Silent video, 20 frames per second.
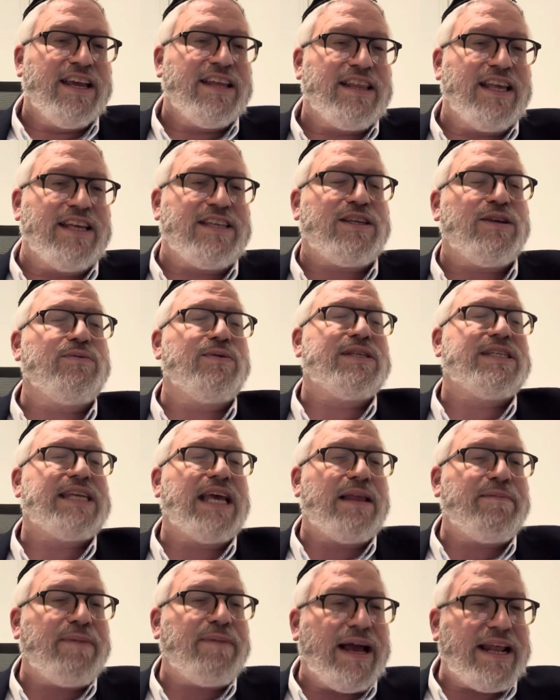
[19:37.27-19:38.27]
this is was
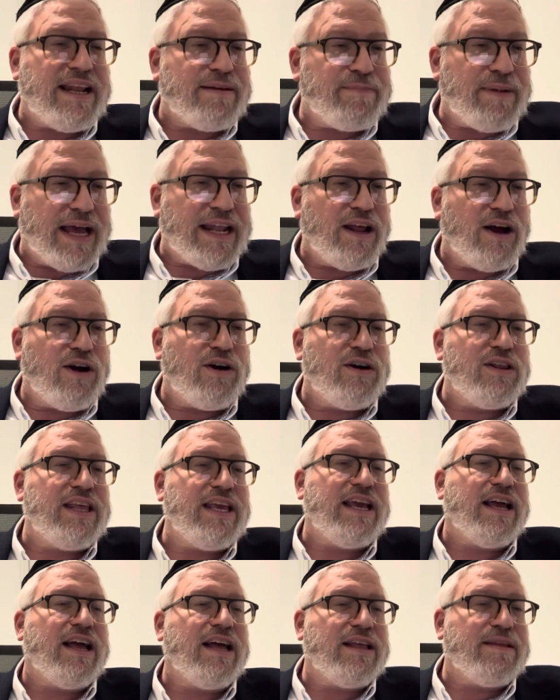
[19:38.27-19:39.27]
said by the, by the
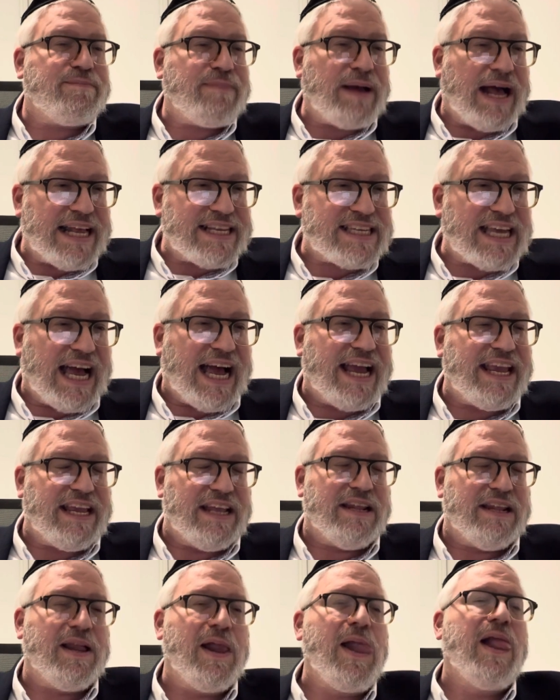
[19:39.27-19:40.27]
holy uh,
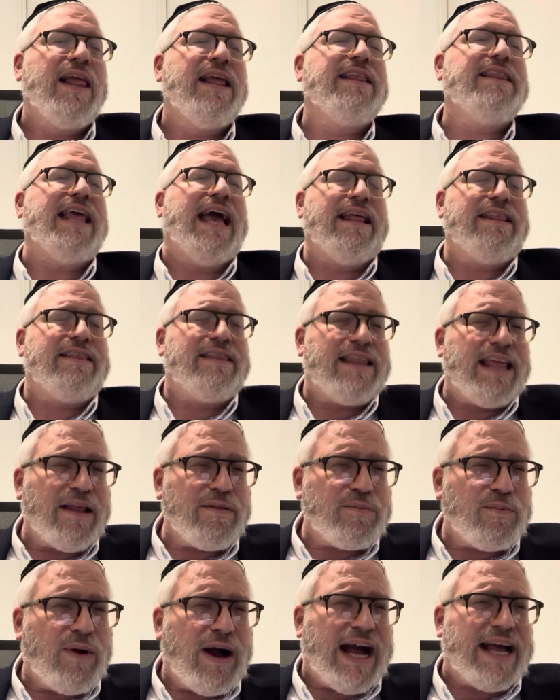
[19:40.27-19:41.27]
Basai, that,
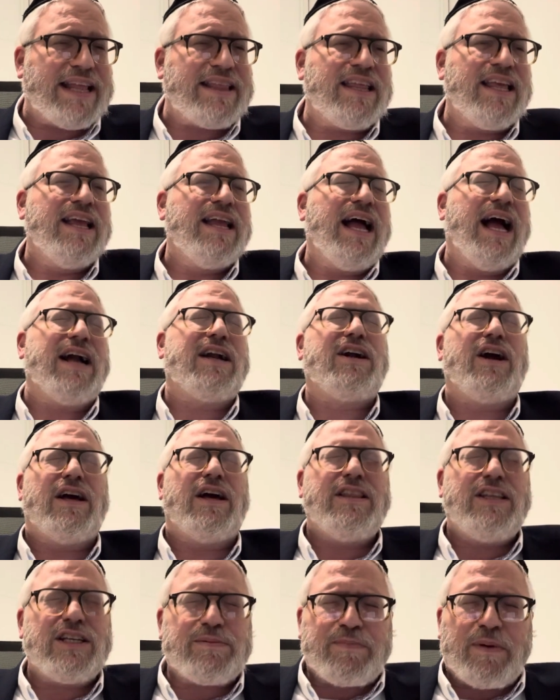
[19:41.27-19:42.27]
that what?
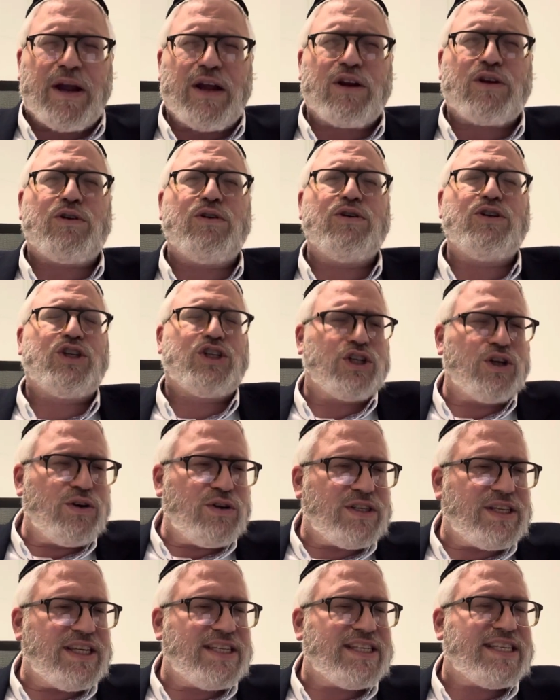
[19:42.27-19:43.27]
HaKadosh Baruch Hu
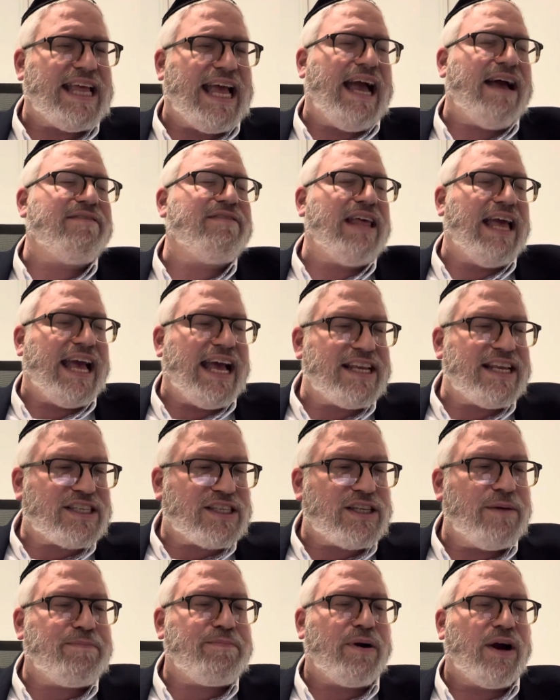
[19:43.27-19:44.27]
chooses to have the
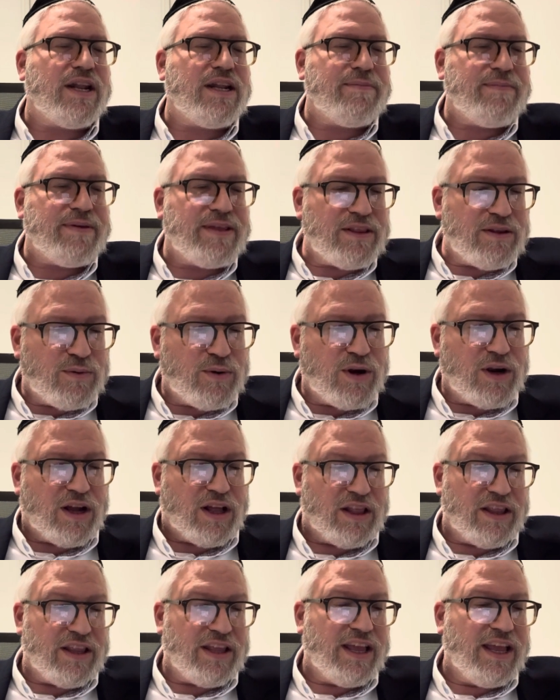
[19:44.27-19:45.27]
Hester upon him in the
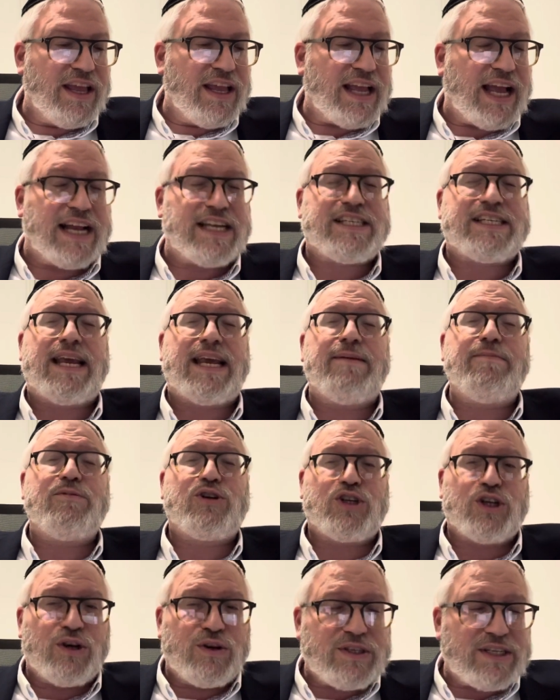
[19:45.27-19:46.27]
world. Hashem
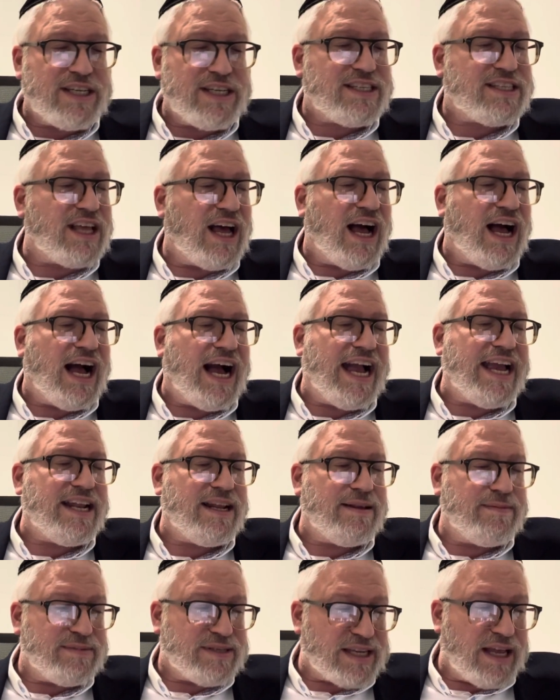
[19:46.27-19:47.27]
chooses to hide
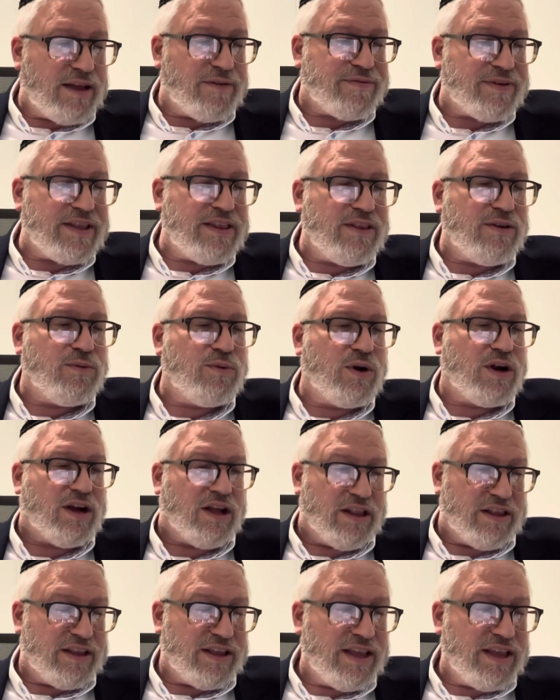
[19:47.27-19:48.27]
himself in the
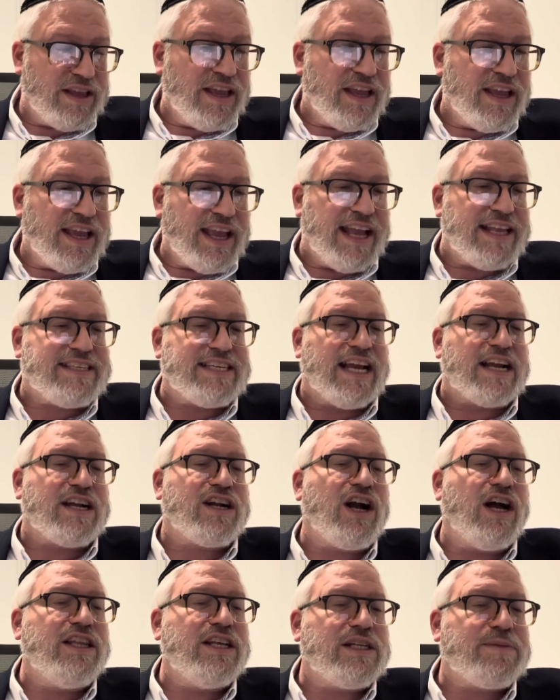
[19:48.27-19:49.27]
world. It's
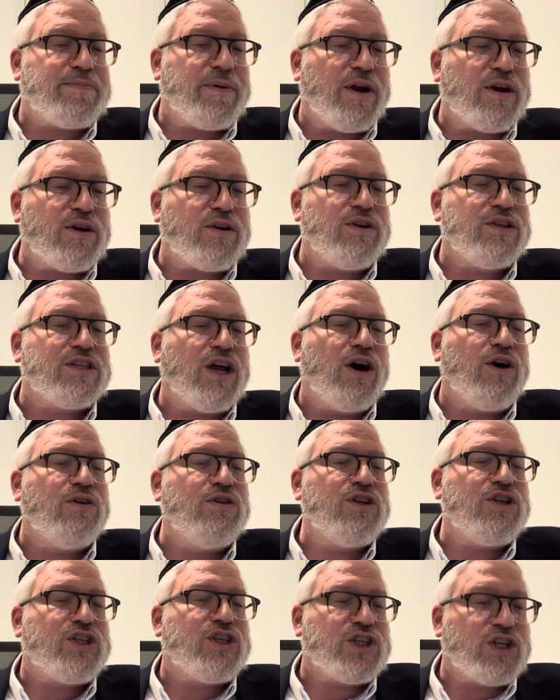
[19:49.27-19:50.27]
HaKadosh Baruch Hu's
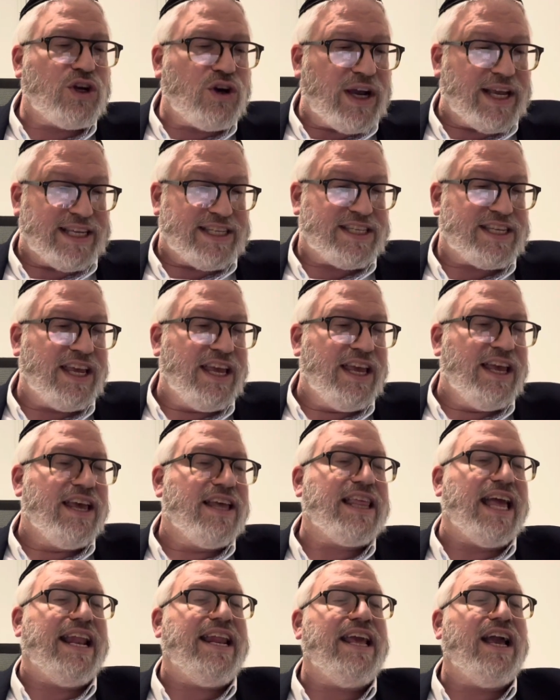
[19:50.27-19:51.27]
own choice
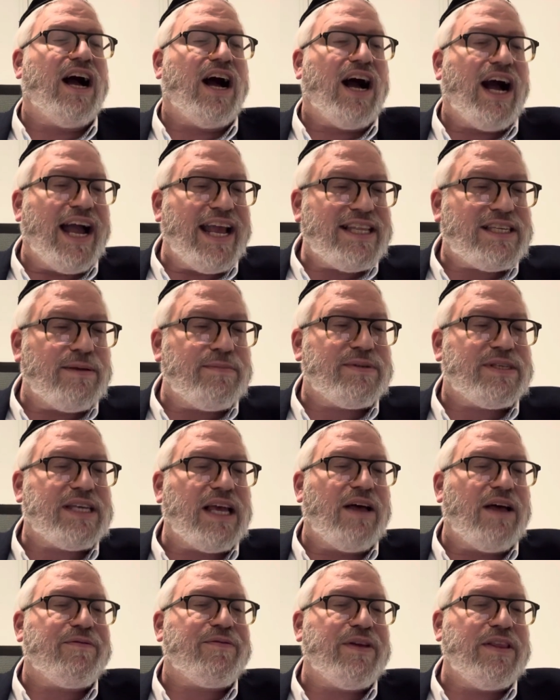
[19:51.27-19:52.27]
that he hides
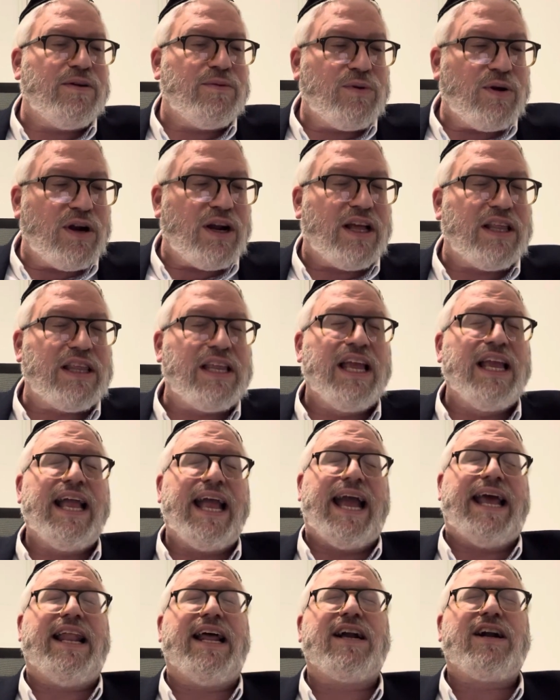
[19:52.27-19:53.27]
himself in the world.
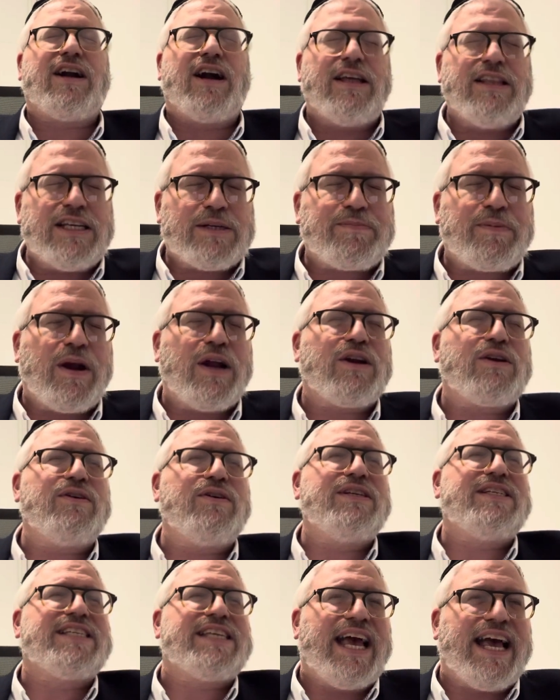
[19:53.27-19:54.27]
And HaKadosh Baruch Hu
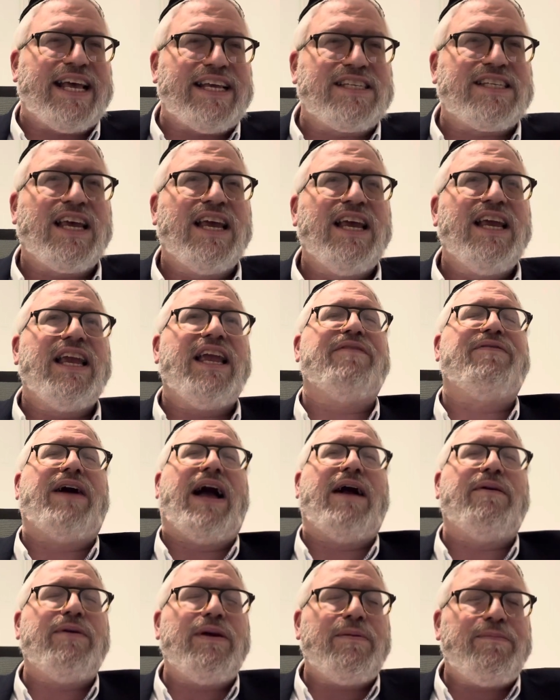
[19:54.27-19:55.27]
says, if
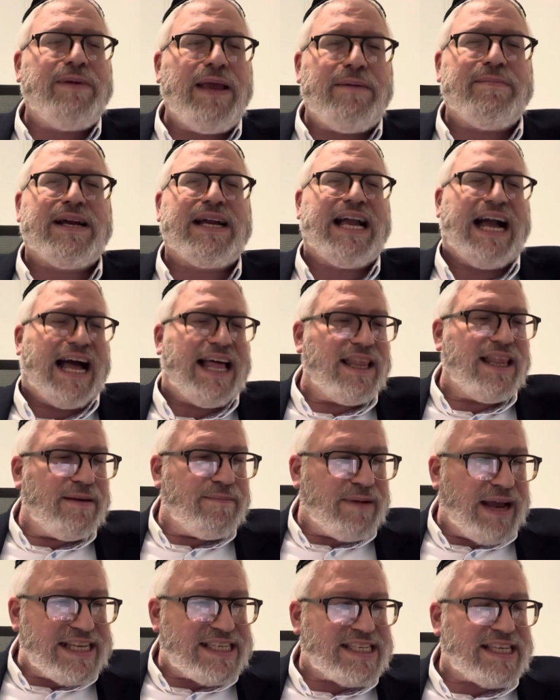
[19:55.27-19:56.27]
I would be Megala
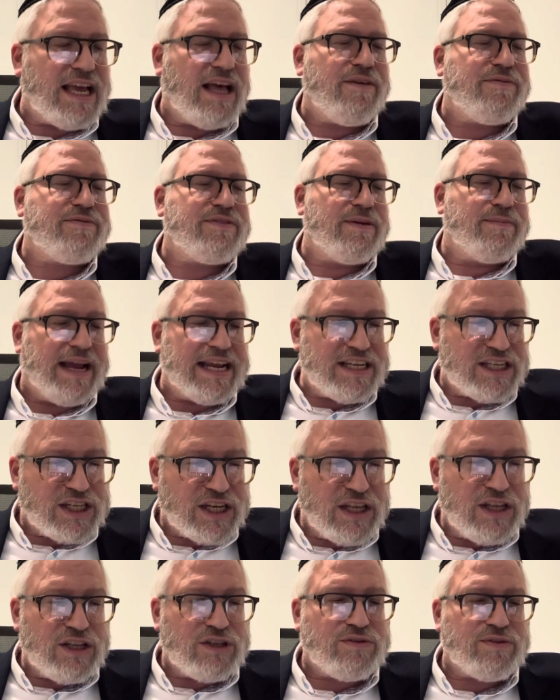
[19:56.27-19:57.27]
myself to my
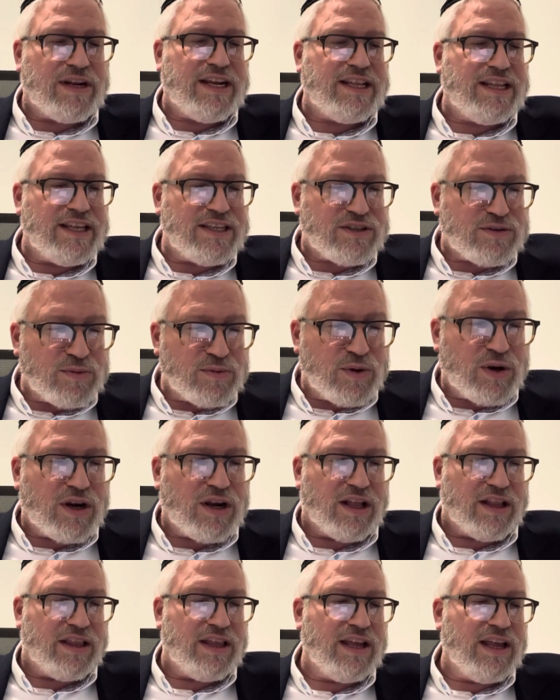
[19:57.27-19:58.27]
children in this
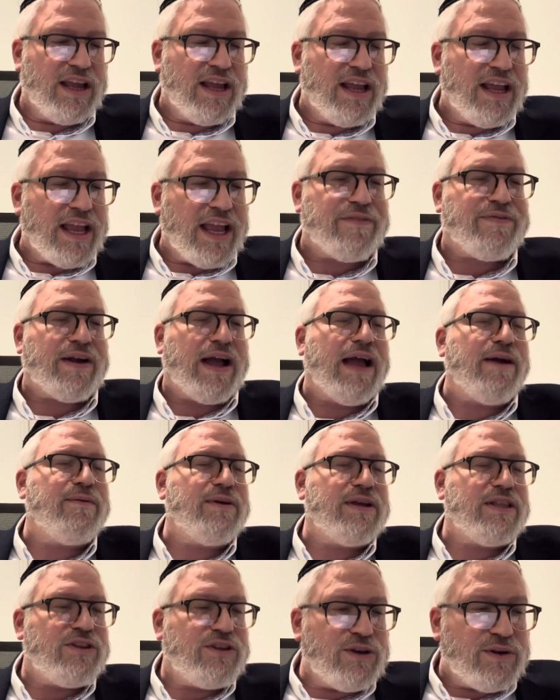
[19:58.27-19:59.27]
world, if I
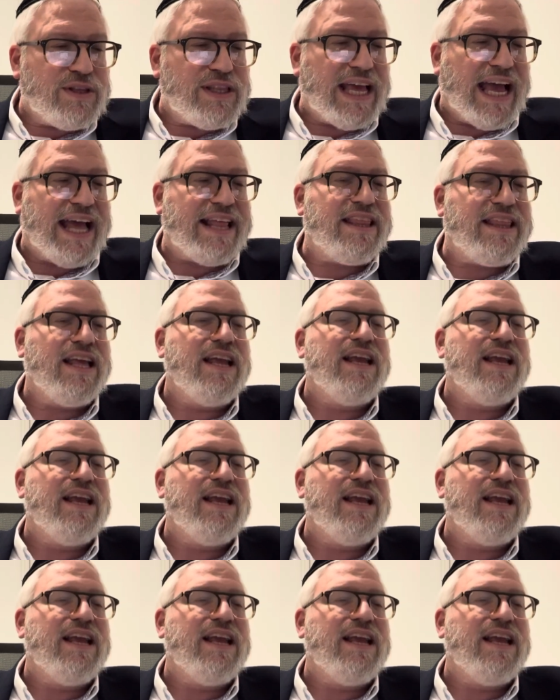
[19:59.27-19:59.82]
would do that,